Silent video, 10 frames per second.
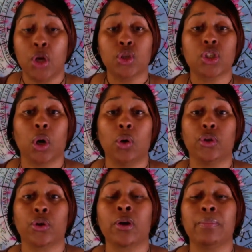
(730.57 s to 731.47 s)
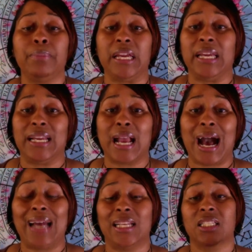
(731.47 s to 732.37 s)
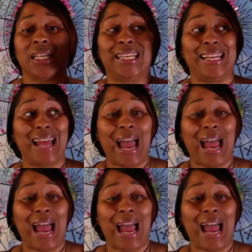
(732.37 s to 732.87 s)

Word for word: So you're being guided to get